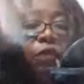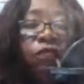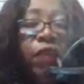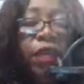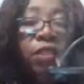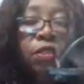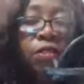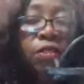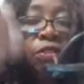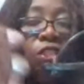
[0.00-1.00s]
conveyed
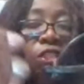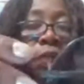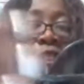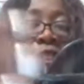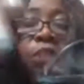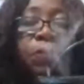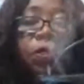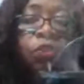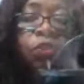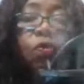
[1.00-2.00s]
to the
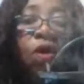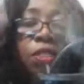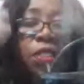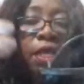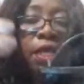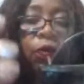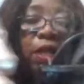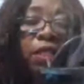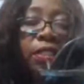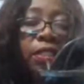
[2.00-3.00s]
participants who want it, as
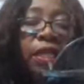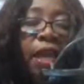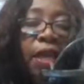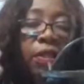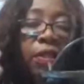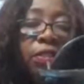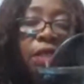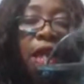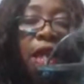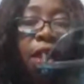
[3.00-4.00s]
well as their candles
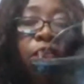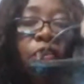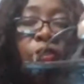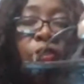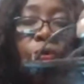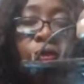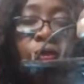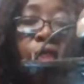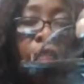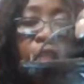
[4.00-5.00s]
and other
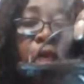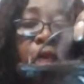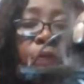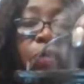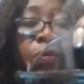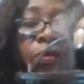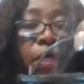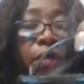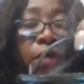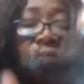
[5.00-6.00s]
tools they may be
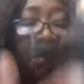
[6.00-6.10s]
using.